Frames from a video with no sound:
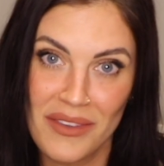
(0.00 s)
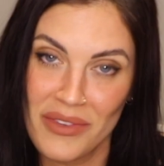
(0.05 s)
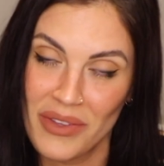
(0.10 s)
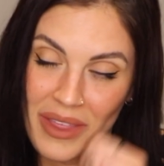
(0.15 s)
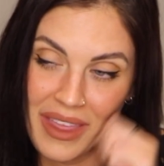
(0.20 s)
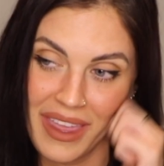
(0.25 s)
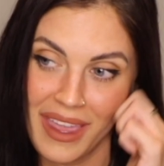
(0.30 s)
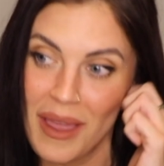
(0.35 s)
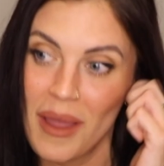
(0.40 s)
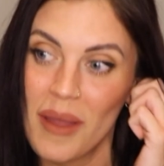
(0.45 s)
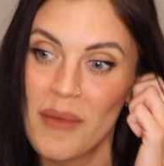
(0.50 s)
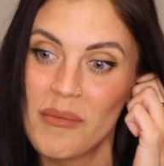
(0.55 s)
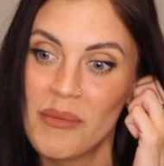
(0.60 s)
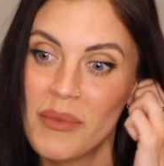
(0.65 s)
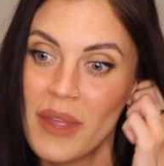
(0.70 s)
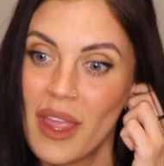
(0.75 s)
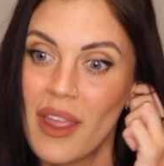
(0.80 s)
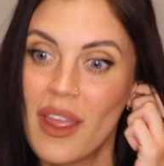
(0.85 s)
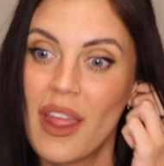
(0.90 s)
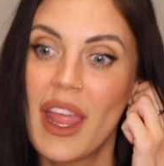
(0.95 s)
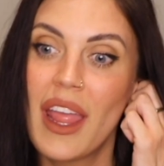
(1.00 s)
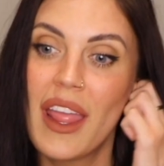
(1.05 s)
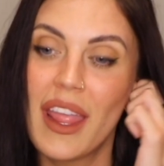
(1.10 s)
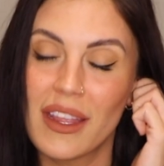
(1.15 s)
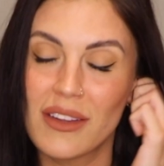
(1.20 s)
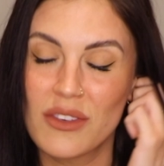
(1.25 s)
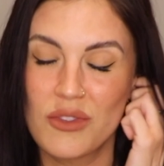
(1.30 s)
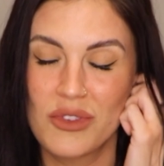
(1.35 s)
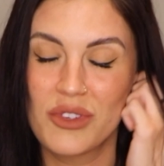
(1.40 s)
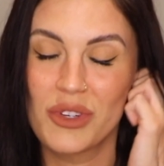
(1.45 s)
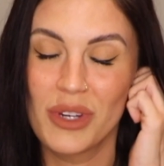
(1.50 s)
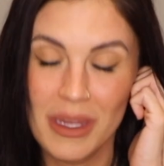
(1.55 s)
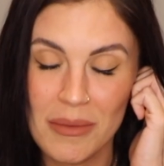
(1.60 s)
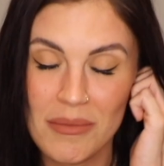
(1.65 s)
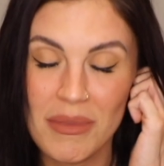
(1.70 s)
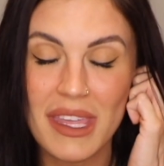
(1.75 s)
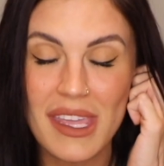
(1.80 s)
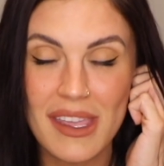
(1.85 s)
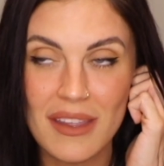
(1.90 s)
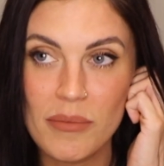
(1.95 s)
I feel like I'm
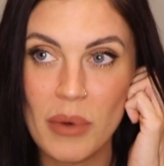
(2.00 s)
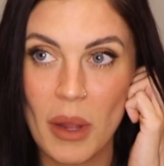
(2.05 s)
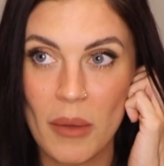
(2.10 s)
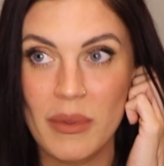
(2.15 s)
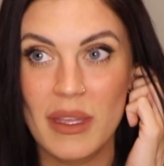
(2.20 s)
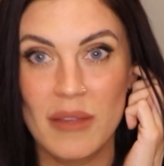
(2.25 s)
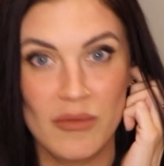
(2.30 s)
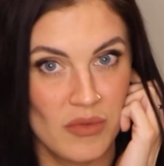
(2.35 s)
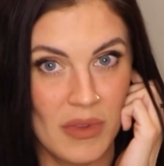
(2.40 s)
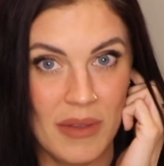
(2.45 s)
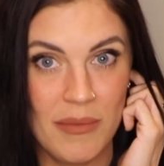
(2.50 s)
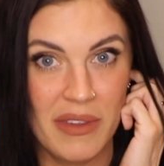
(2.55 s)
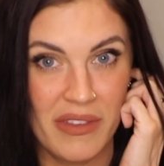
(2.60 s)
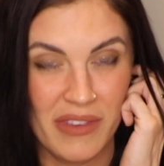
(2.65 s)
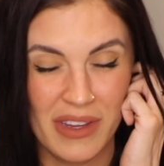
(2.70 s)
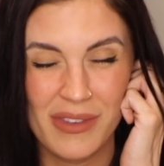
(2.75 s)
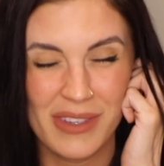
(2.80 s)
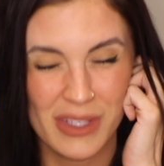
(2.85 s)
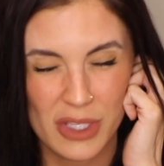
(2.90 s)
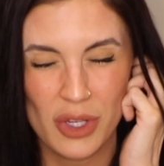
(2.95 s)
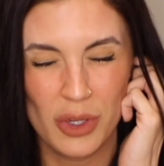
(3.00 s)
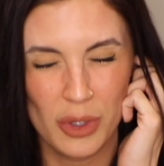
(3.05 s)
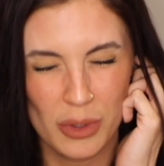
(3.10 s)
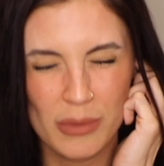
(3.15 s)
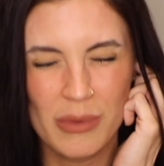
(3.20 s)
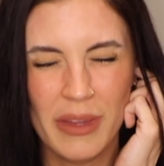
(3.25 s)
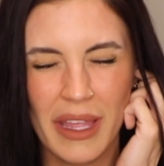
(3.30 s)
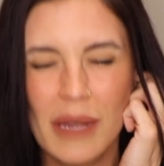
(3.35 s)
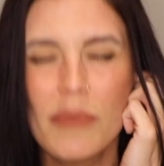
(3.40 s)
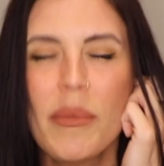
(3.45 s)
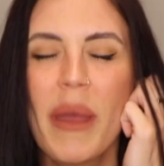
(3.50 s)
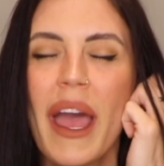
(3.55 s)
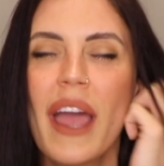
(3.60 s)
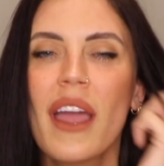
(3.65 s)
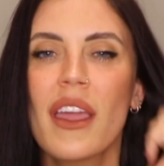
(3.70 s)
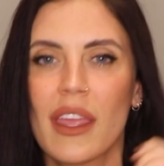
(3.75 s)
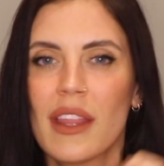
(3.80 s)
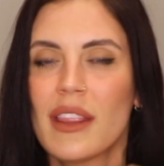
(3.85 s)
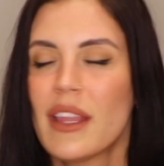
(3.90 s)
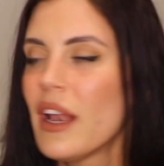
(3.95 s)
extremely, probably even too laid
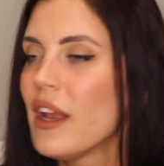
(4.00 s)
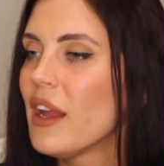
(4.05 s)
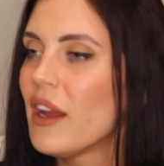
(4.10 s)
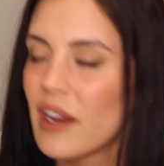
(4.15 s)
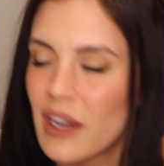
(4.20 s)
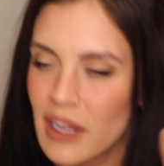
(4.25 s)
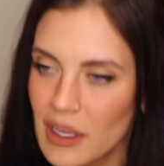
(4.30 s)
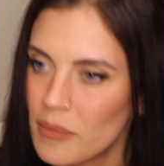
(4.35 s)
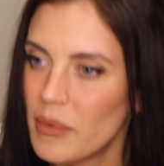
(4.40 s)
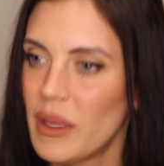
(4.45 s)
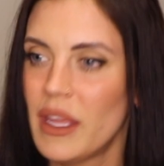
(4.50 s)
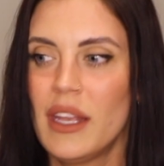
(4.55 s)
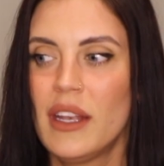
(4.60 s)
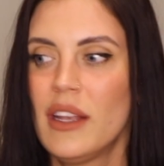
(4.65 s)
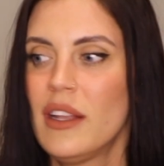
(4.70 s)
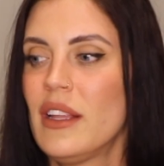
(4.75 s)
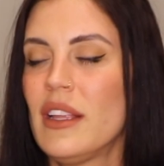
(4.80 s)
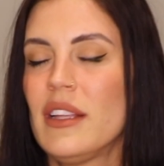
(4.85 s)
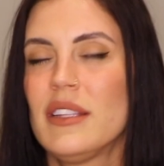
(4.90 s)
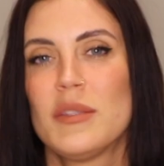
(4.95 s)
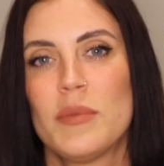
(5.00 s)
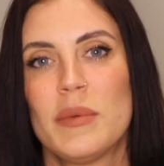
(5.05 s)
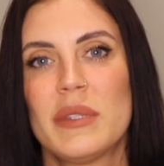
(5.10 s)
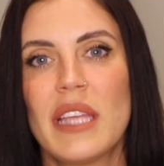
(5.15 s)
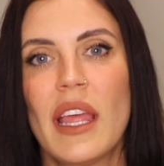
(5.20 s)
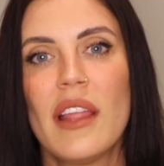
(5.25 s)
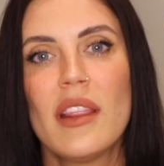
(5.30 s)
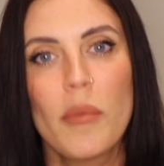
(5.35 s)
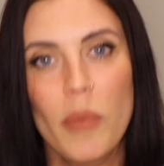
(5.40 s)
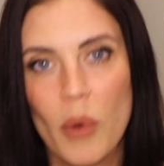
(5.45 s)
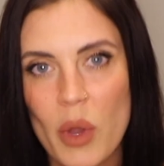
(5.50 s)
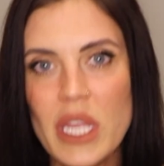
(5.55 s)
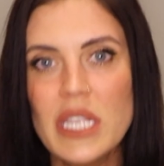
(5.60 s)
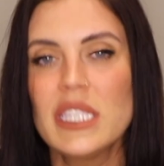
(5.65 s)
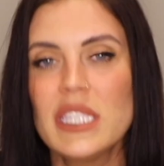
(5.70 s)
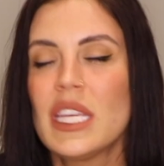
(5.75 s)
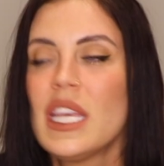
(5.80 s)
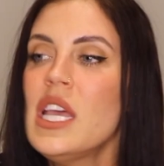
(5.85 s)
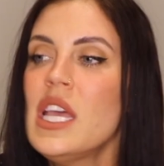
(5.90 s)
back in that area, but that's beside the point.